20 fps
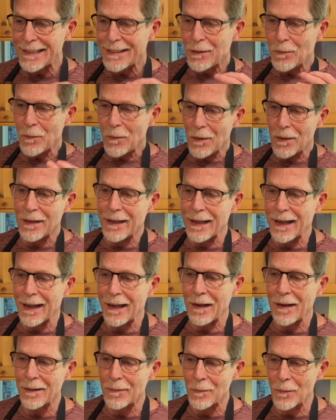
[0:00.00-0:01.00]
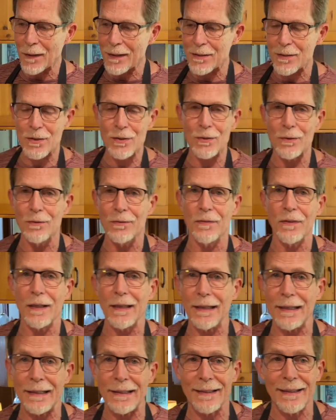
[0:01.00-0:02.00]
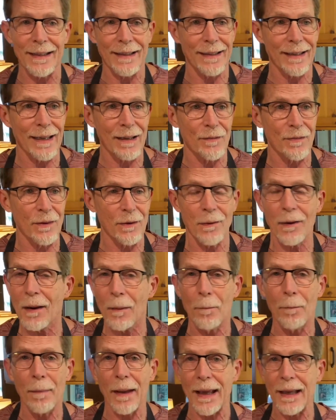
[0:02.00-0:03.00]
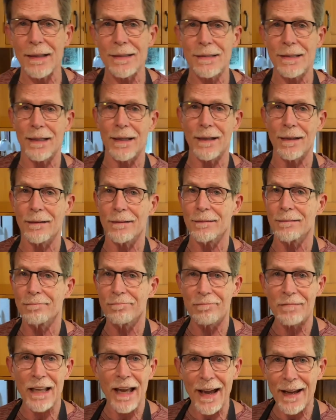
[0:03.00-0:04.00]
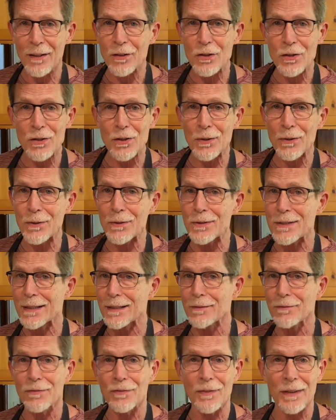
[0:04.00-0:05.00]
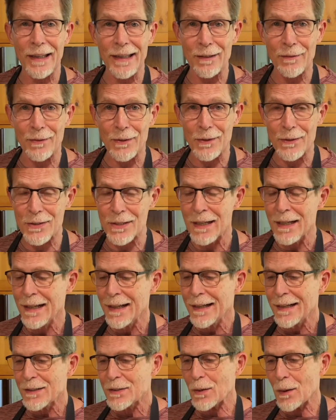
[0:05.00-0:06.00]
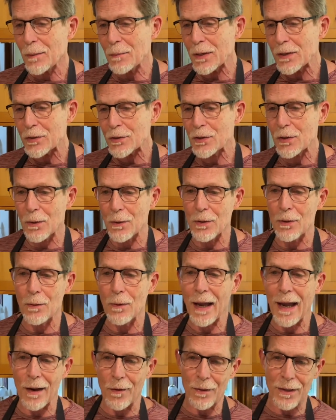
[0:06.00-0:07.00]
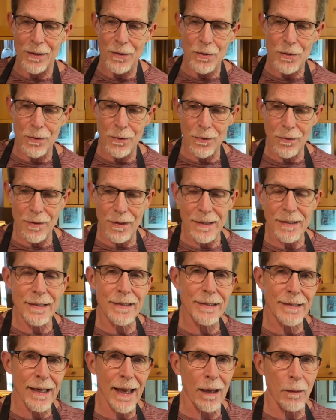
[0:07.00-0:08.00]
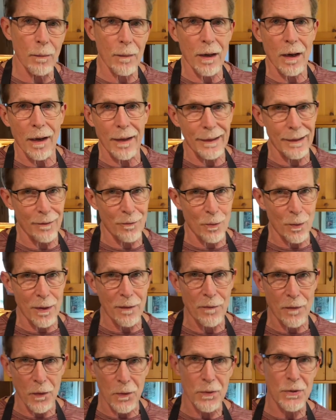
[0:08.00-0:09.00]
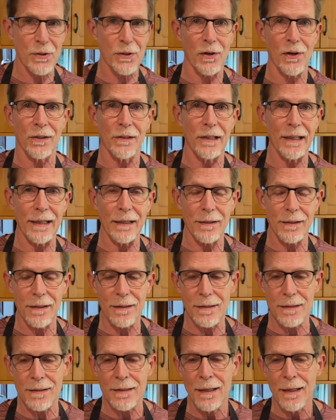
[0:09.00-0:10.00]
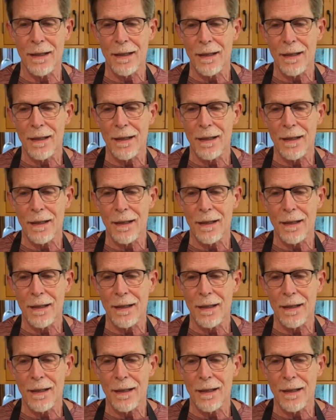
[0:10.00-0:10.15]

working with sous vide can give you amazing textures and flavors. So I'm going to show you how to do this same kind of reverse carnitas